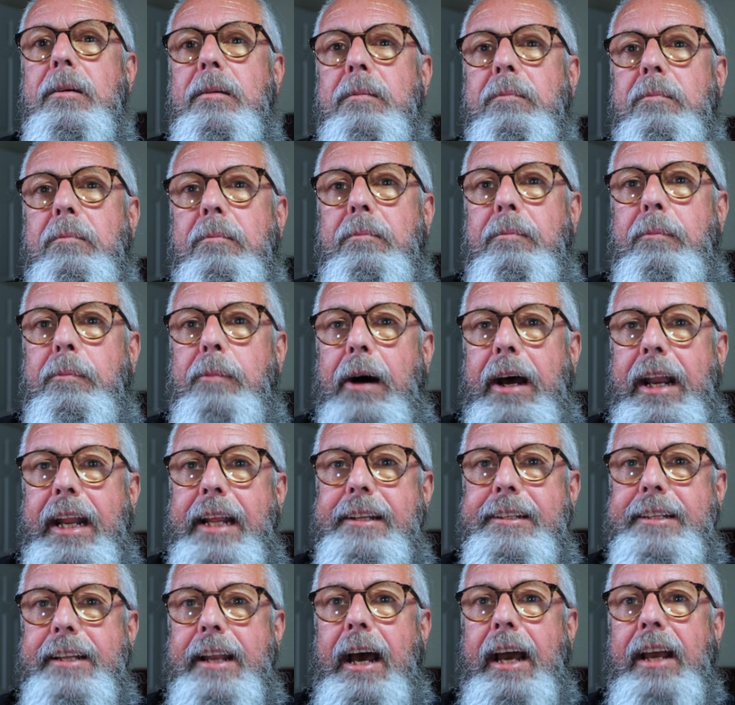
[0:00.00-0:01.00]
but
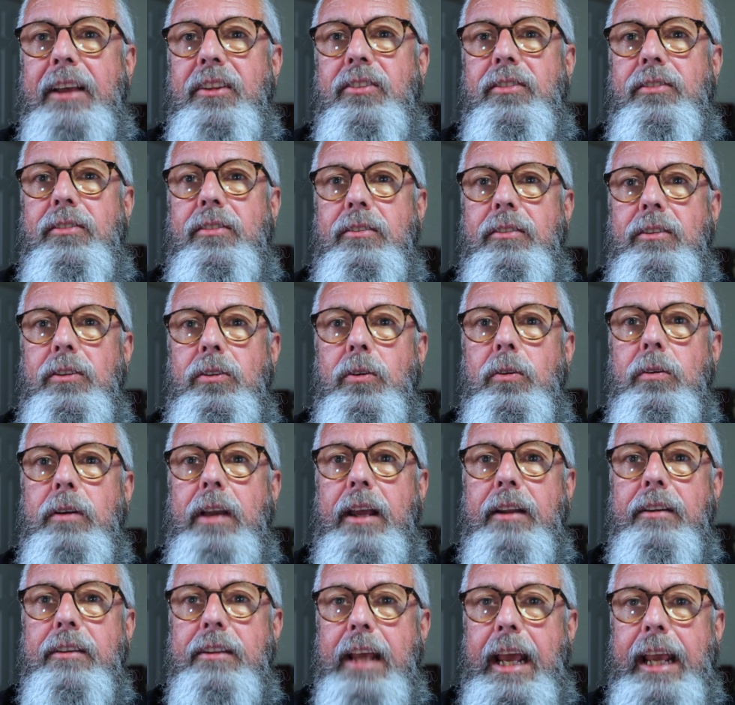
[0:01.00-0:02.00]
it's nice. You
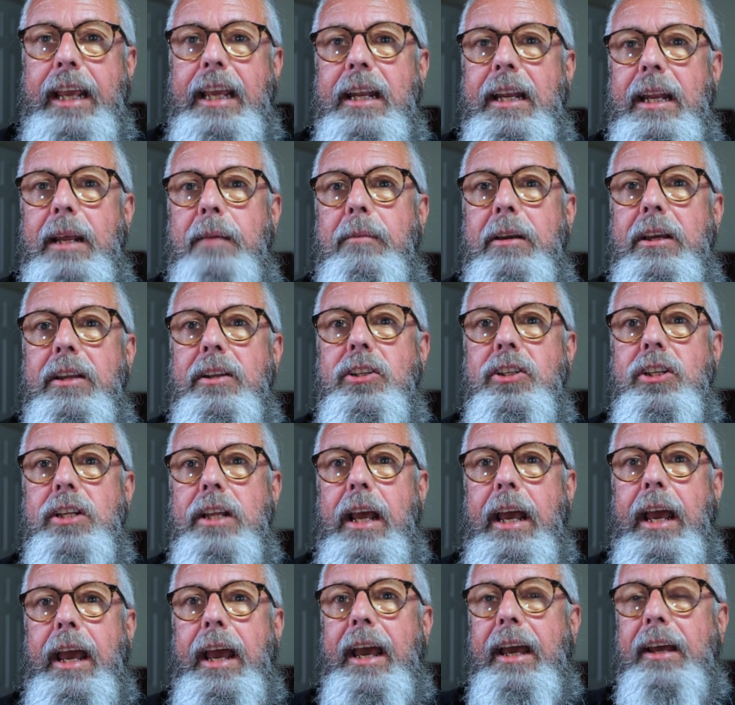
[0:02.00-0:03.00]
can take an image
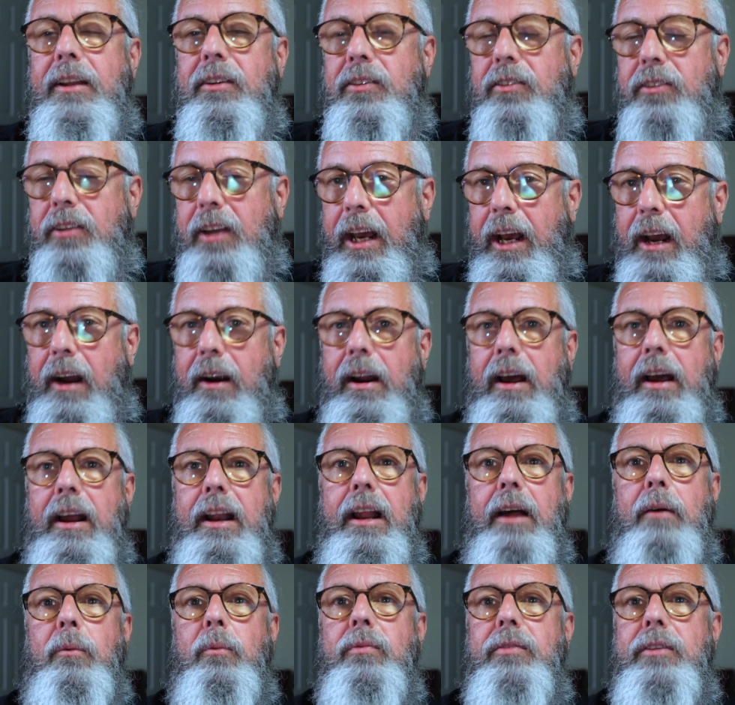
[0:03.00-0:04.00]
and say, all
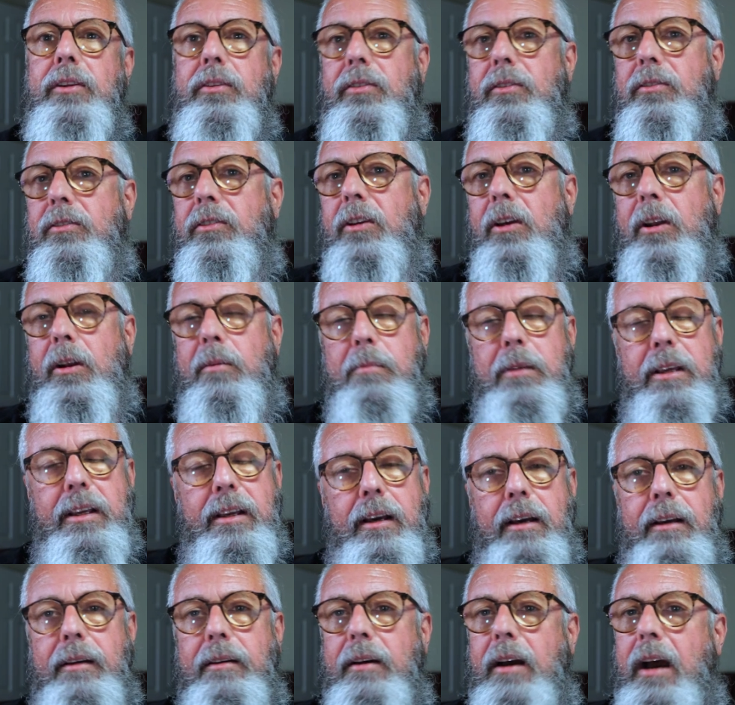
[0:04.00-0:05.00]
right, this is going to be
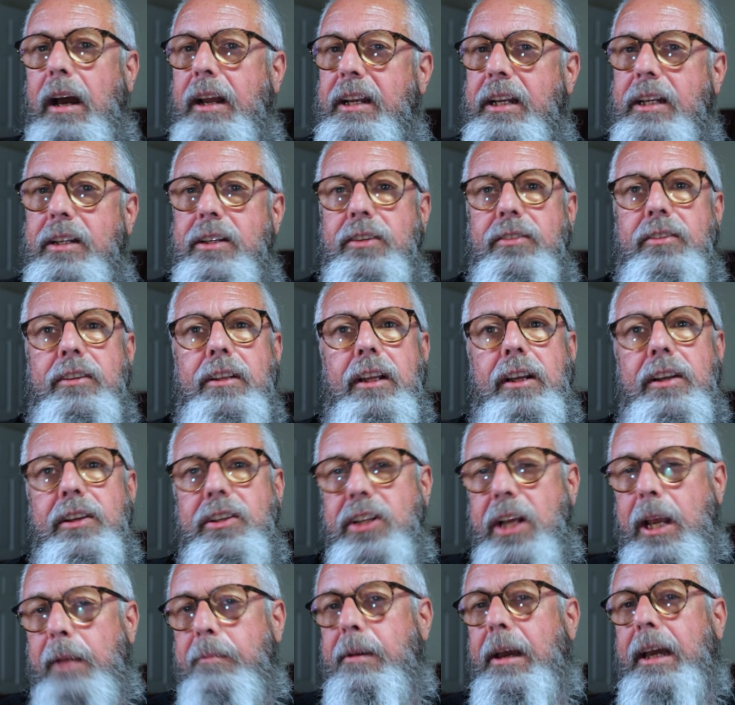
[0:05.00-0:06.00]
I just need a
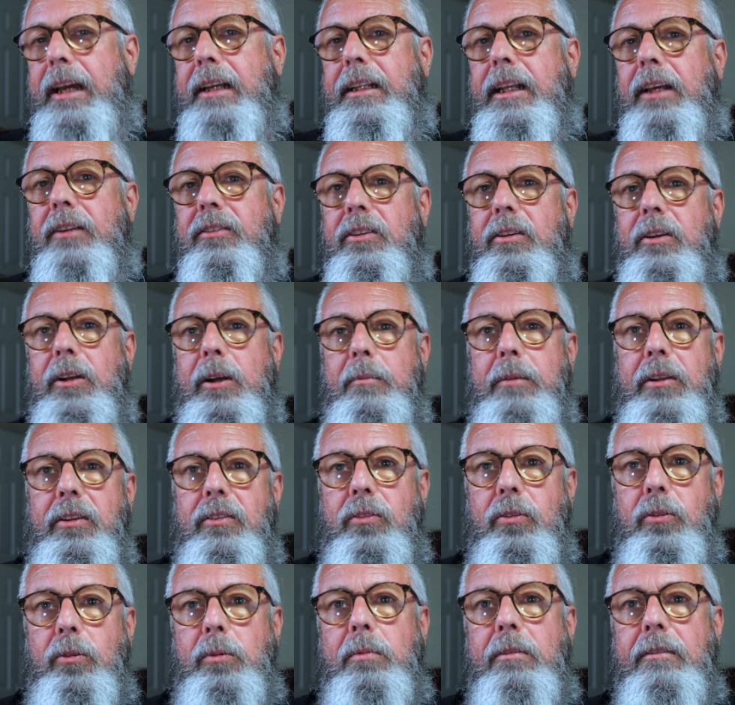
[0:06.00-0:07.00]
JPEG that's going to be
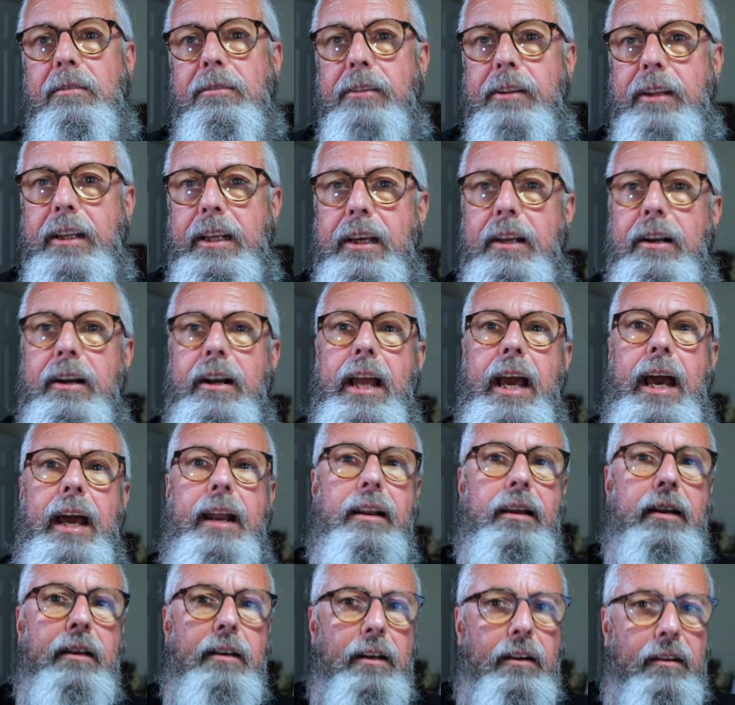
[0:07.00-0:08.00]
suitable for the
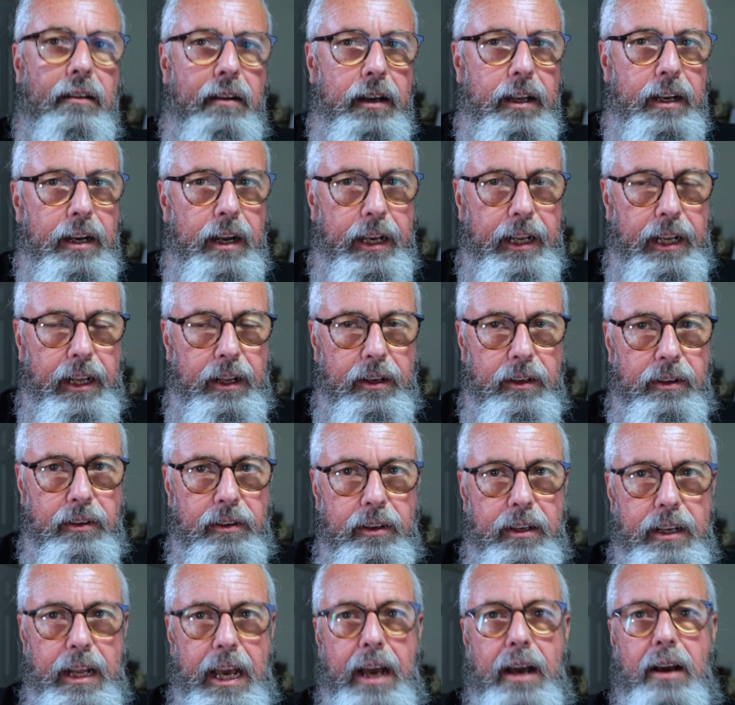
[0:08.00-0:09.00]
internet, right? I
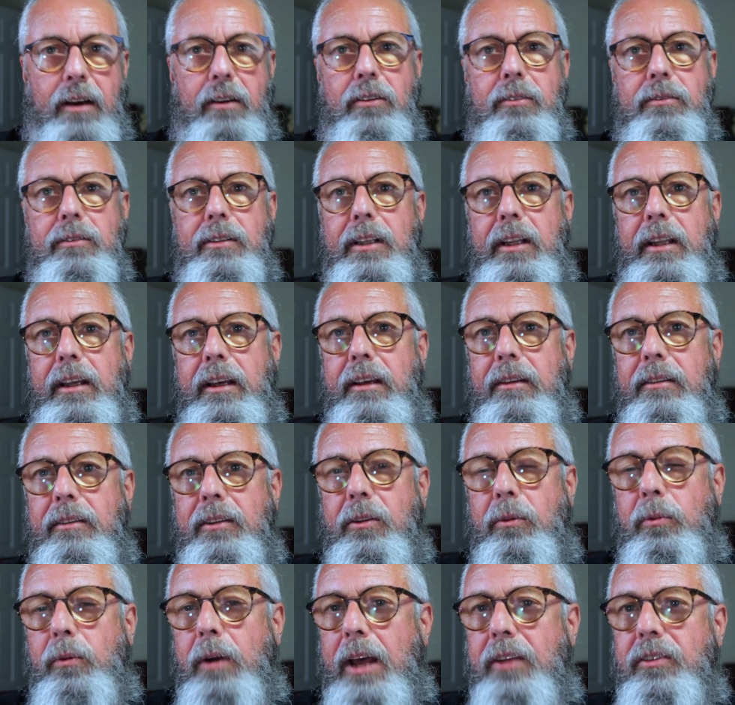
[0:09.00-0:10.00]
can down
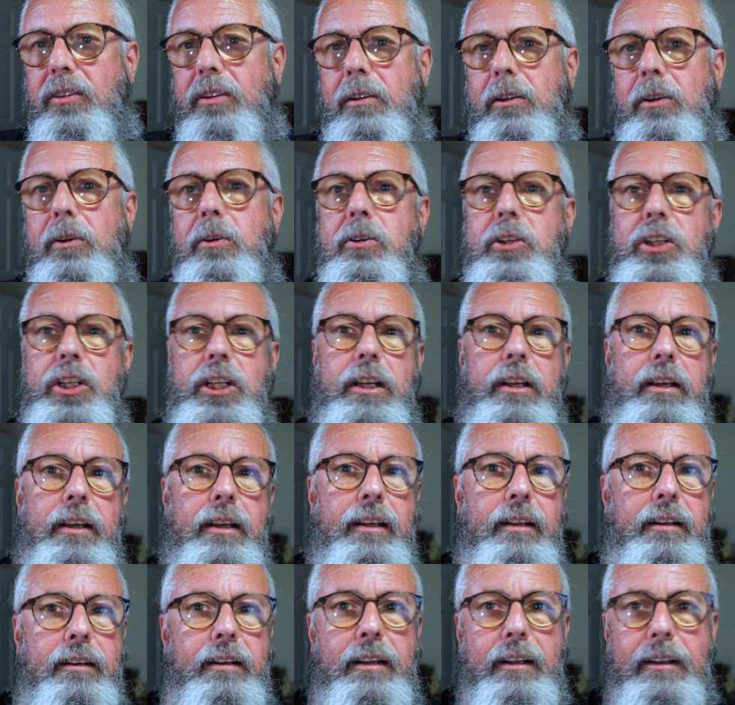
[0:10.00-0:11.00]
the
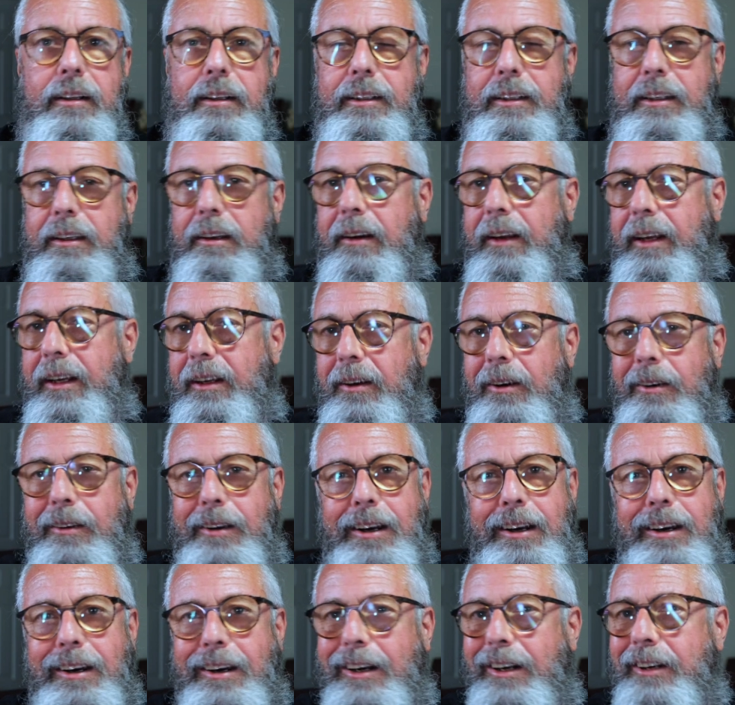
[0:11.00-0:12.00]
resolution, I can go to
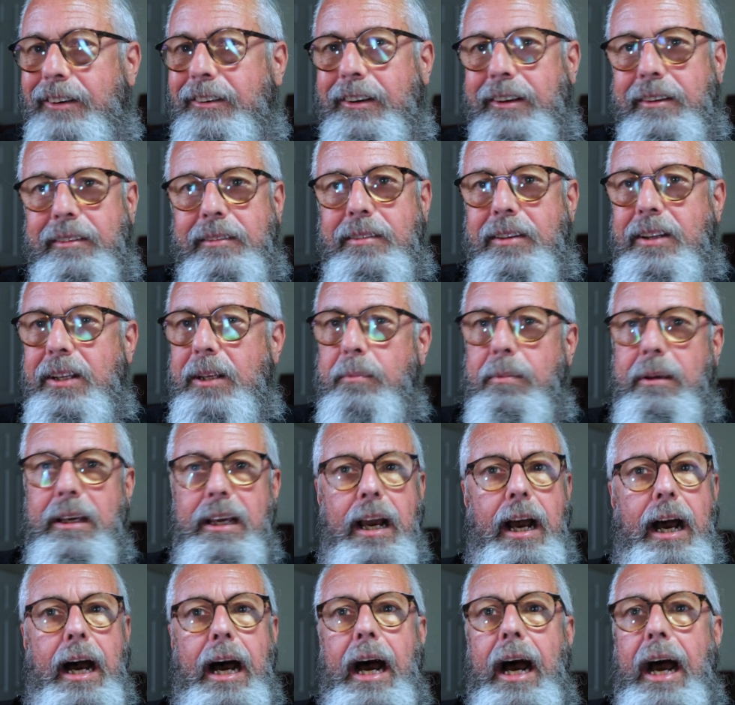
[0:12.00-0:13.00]
100
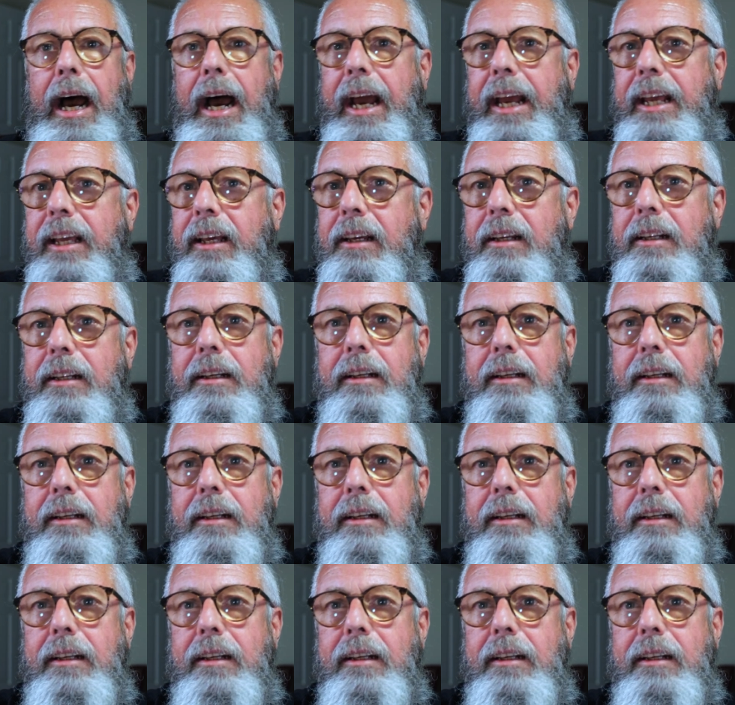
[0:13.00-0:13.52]
DPI.